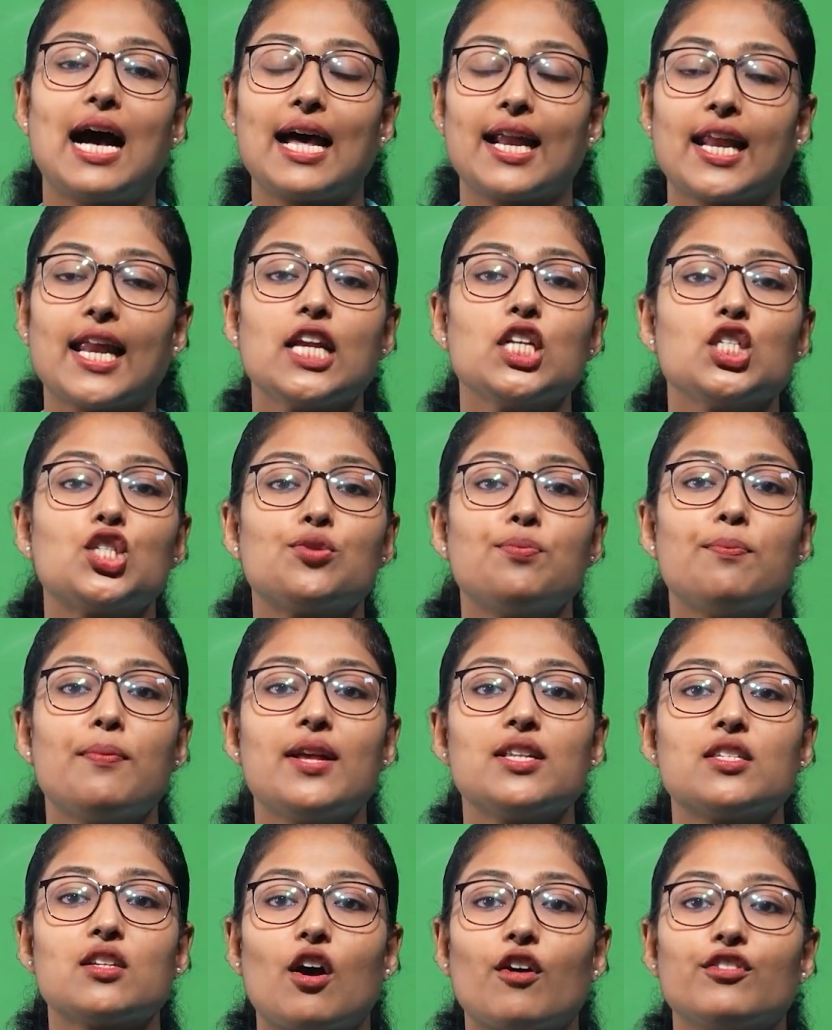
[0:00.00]

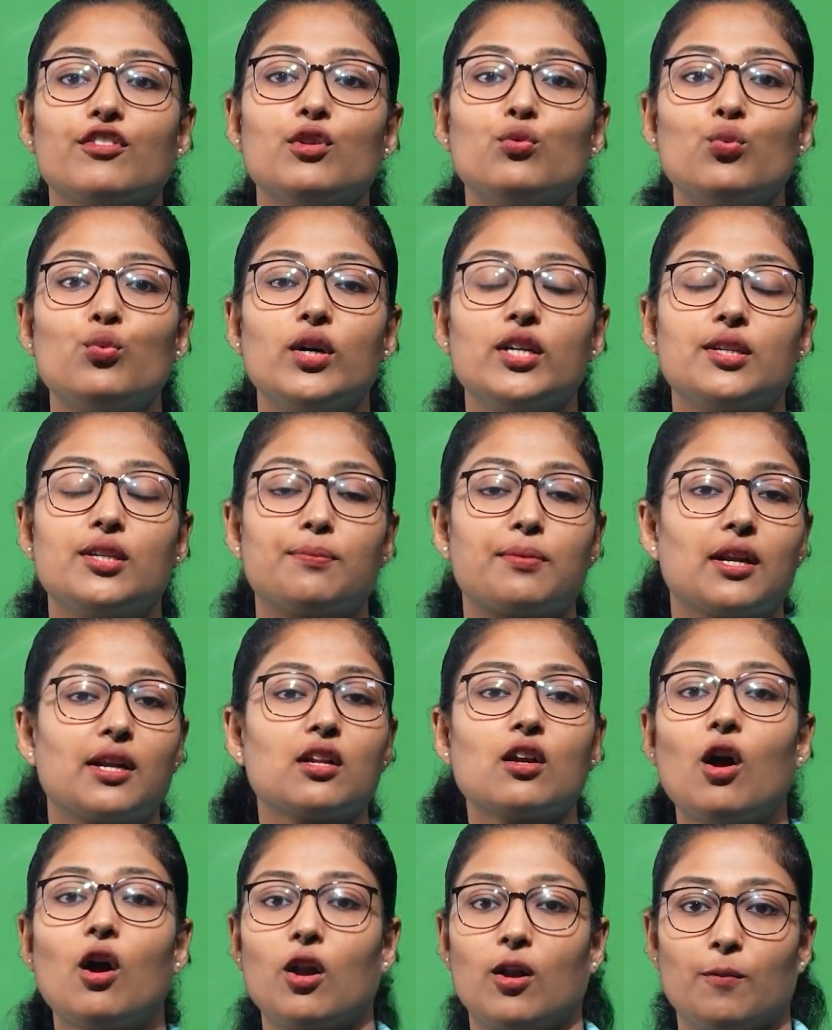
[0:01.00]
arrangement of the vertebral
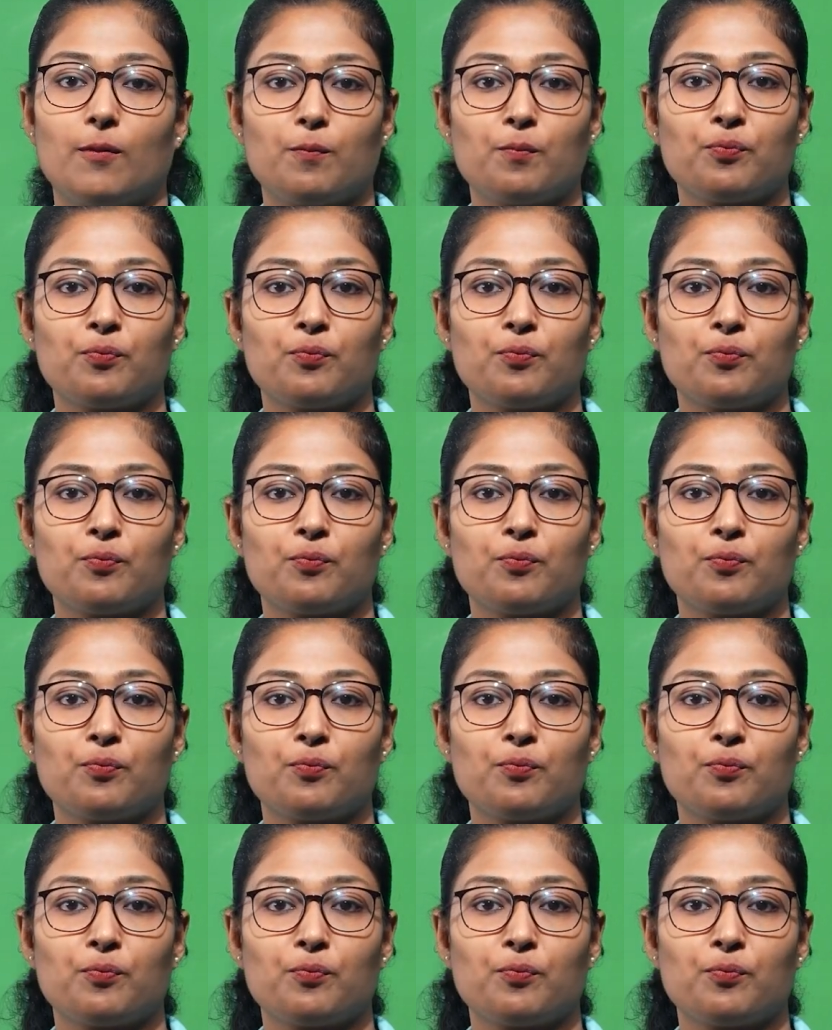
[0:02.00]
column.